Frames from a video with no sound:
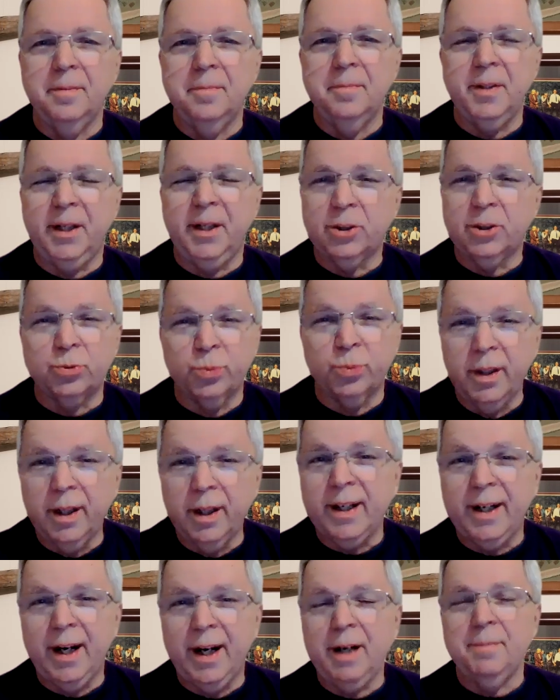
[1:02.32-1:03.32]
Because
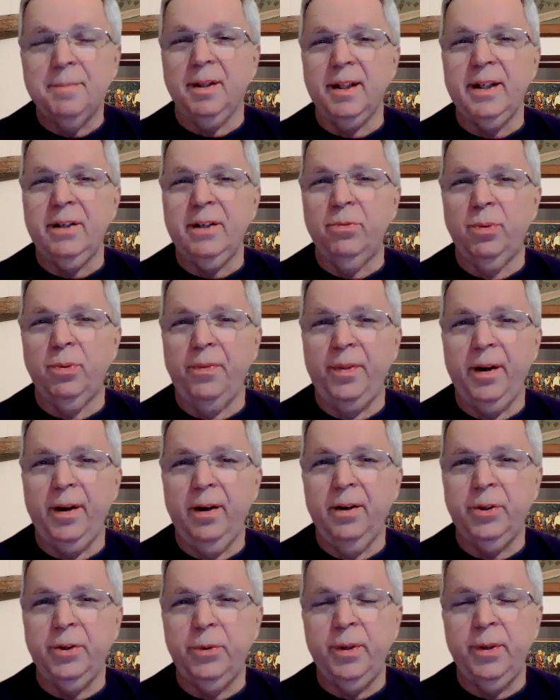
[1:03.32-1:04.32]
really, I believe what
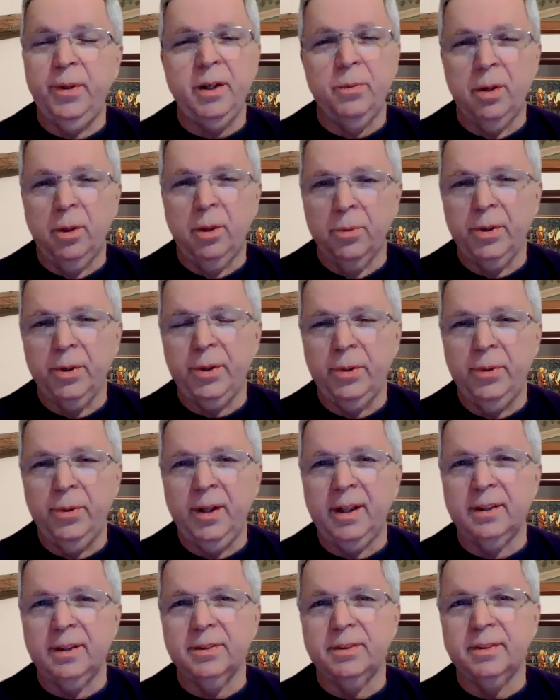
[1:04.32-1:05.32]
they're doing and what we're
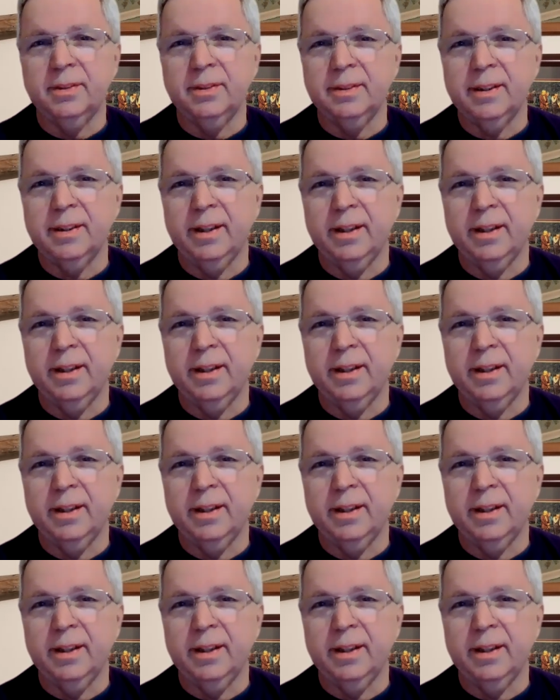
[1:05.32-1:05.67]
doing is